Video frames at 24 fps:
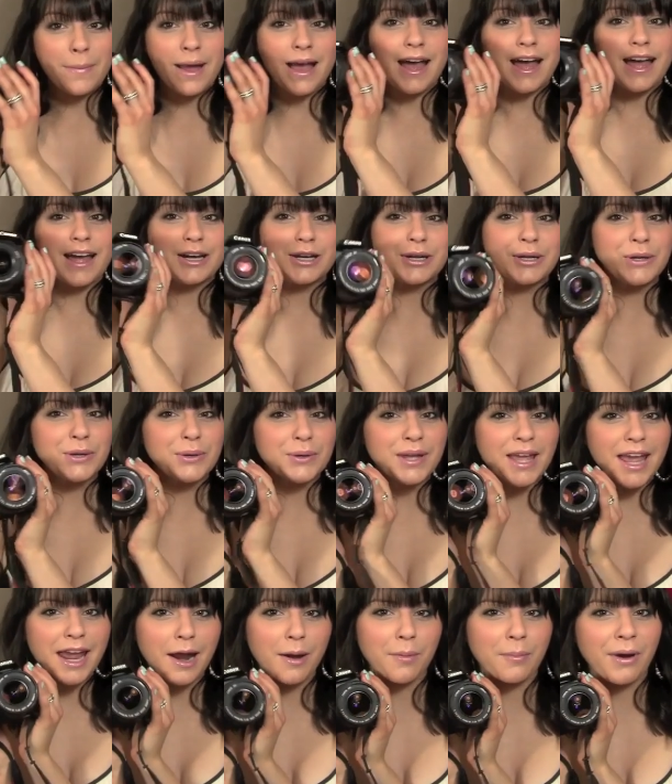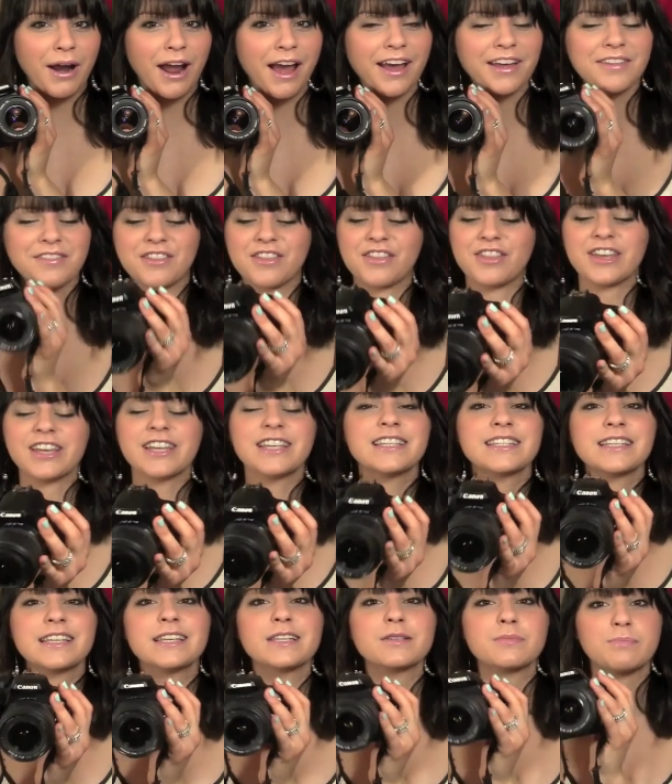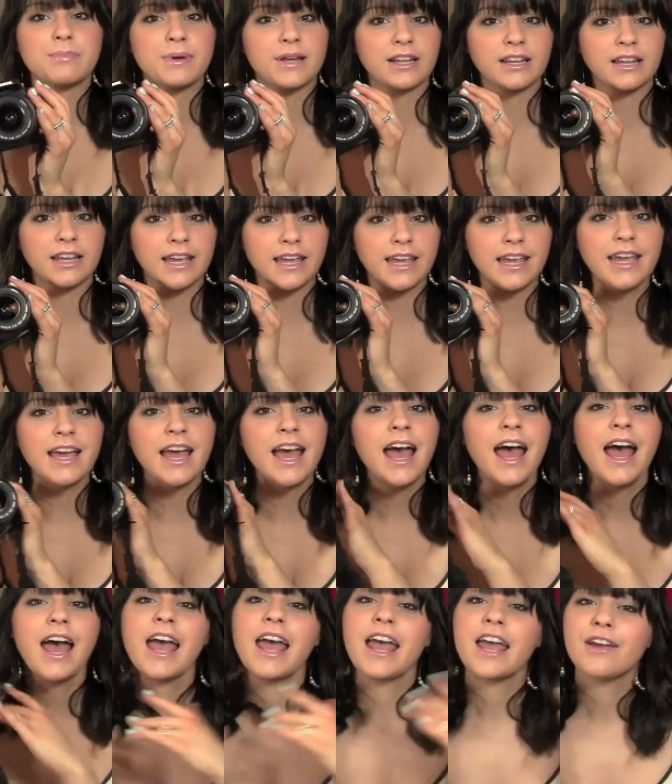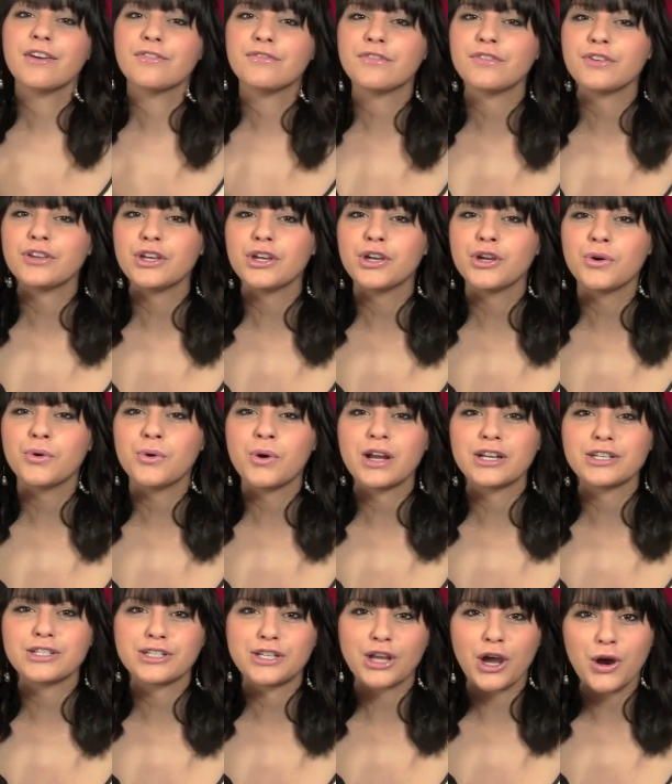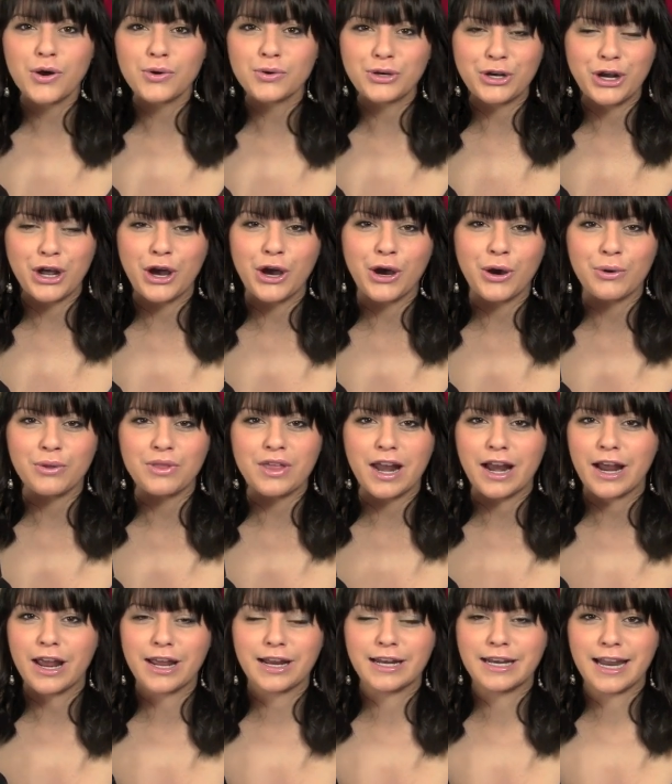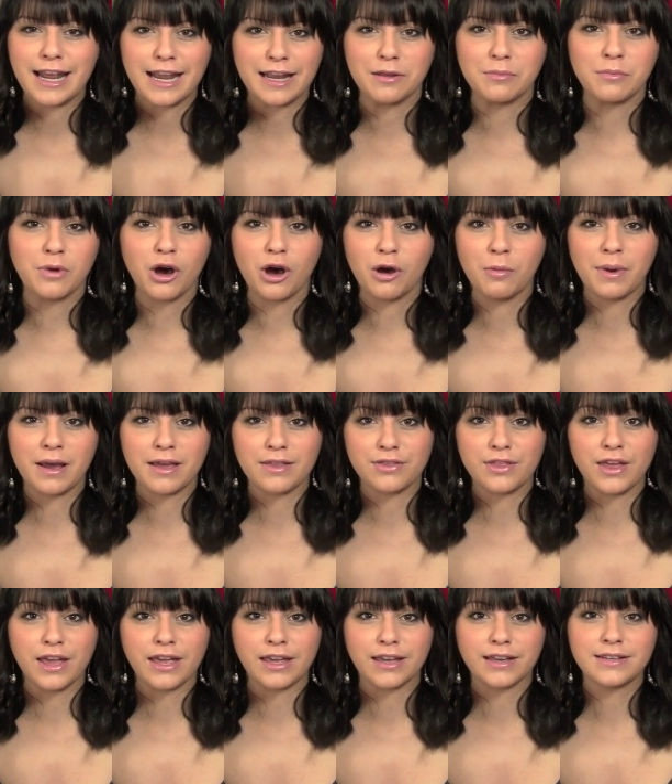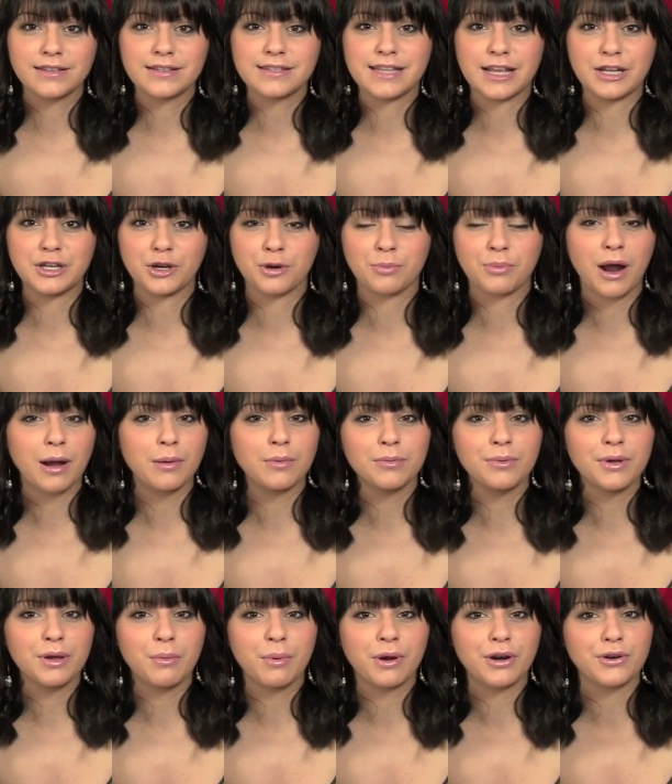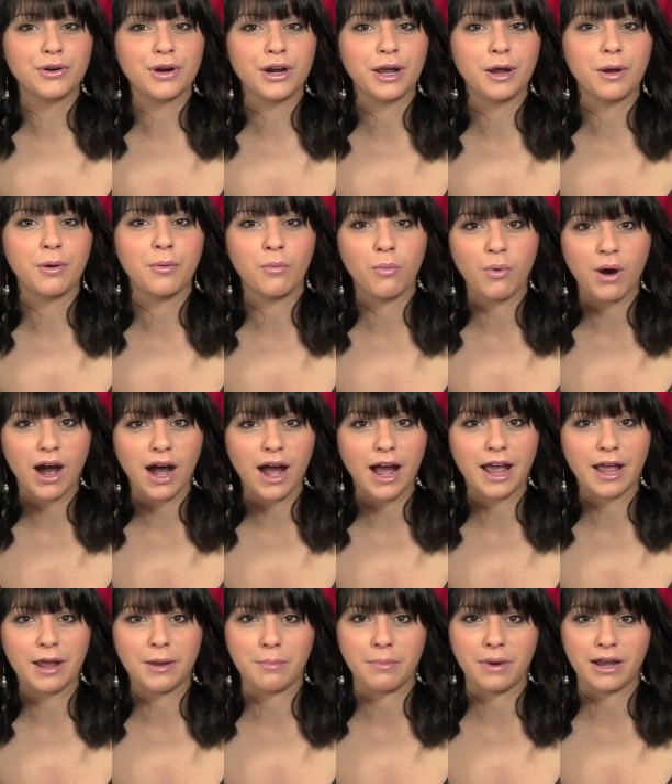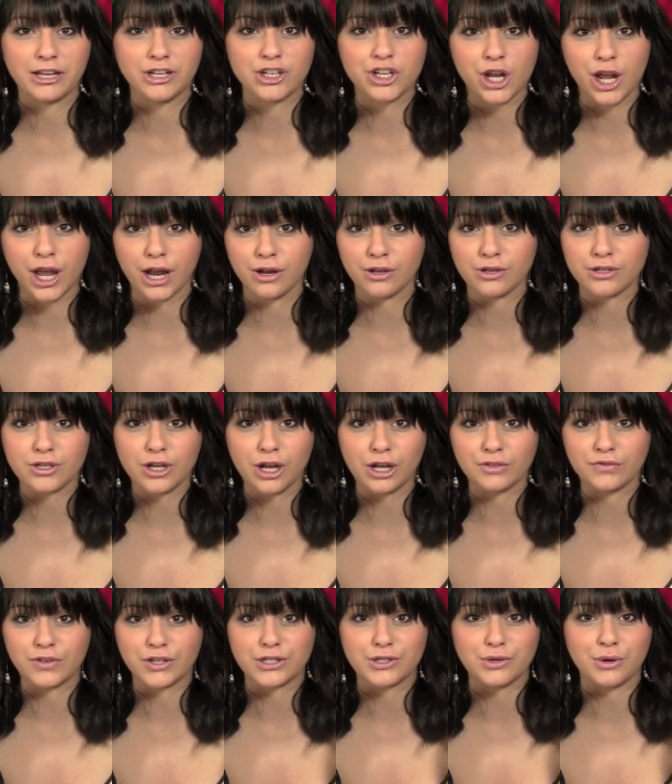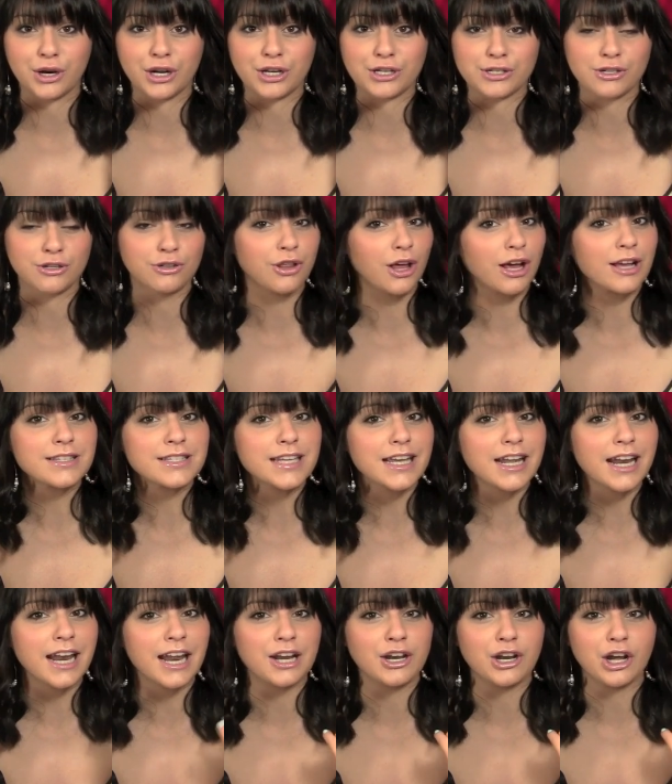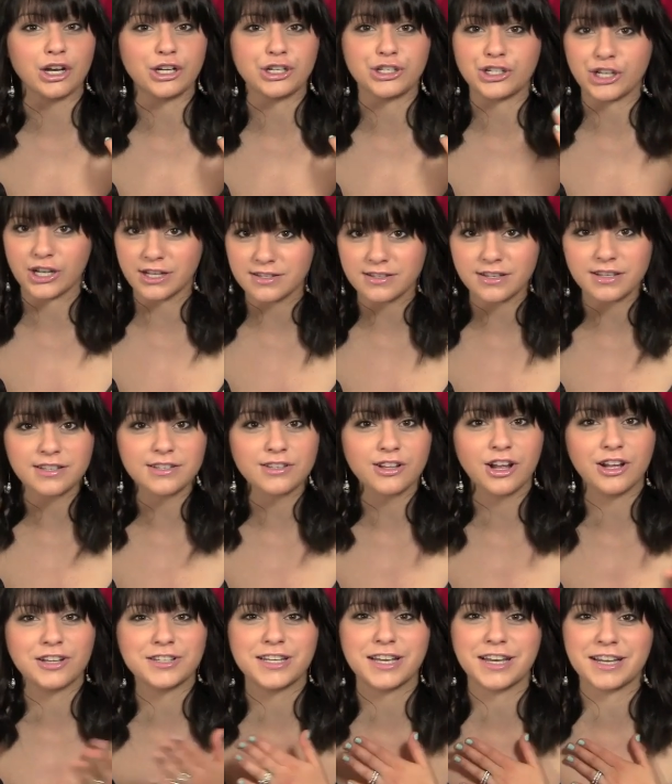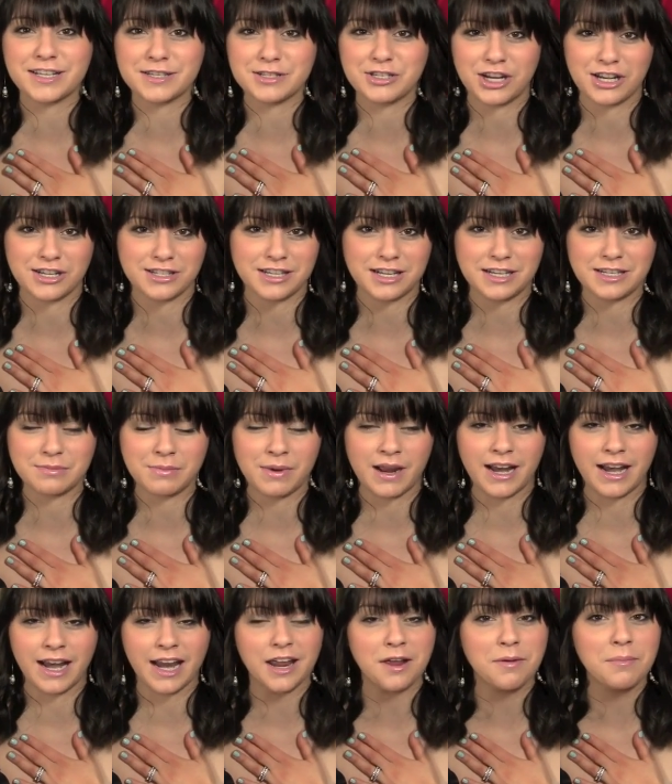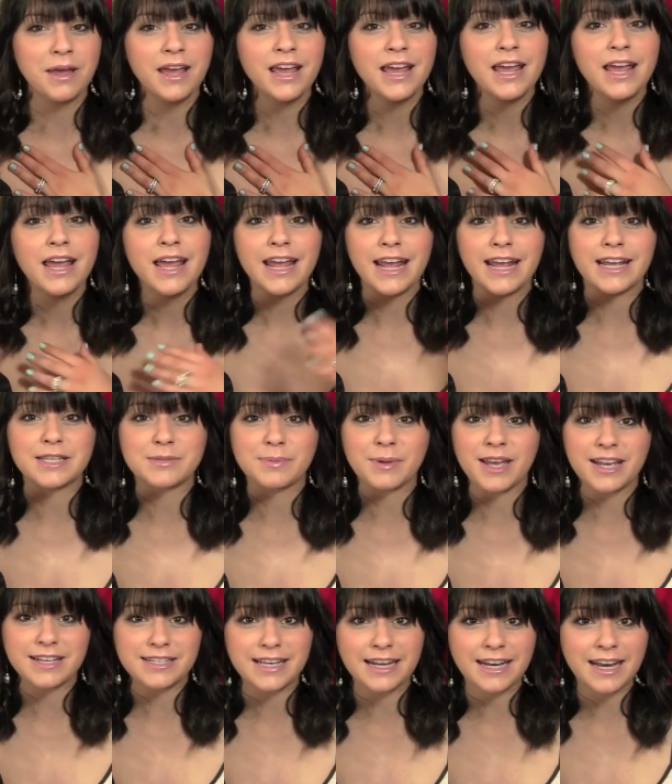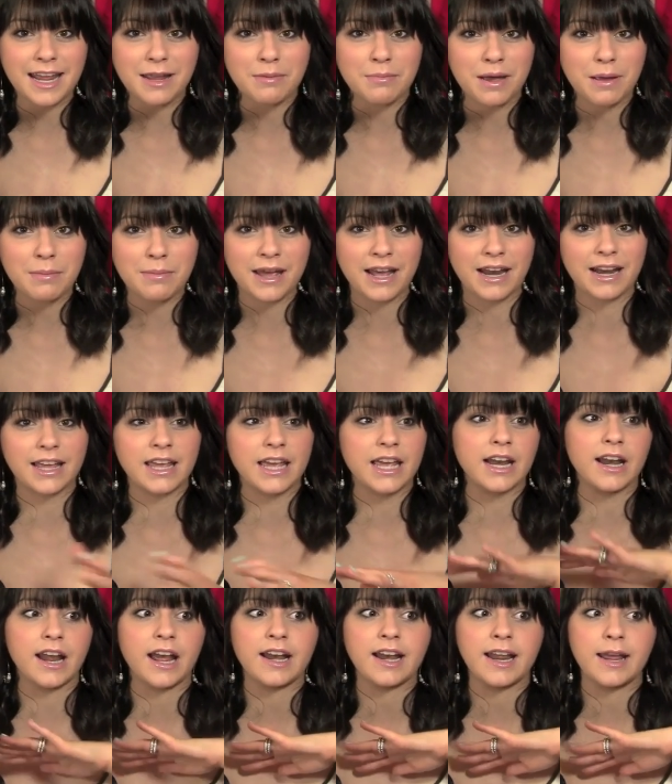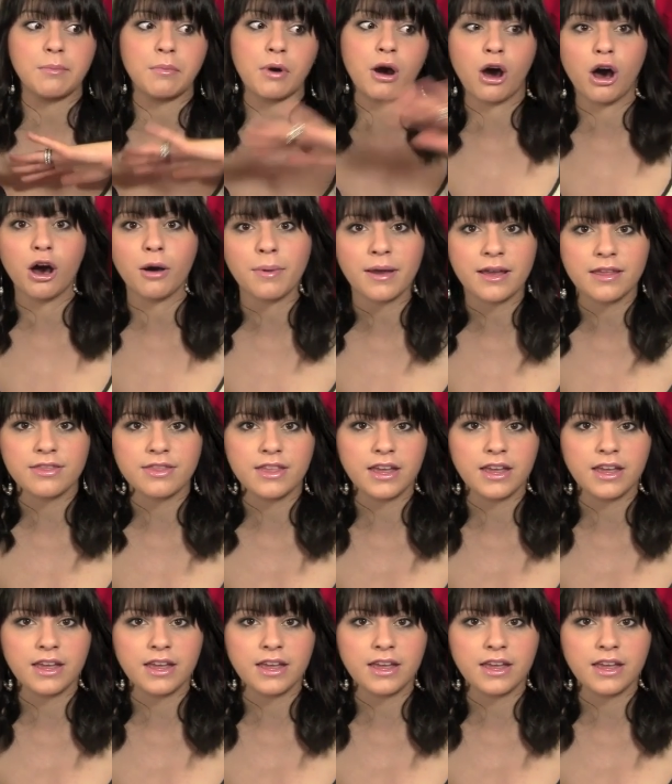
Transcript: my new camera. This is Billy. If you don't know that I name all my things, then you're probably wondering why my channel is called Victoria's Closet and not Jessica's Closet, because Jessica's my name. It's because I name my mannequin. I name all my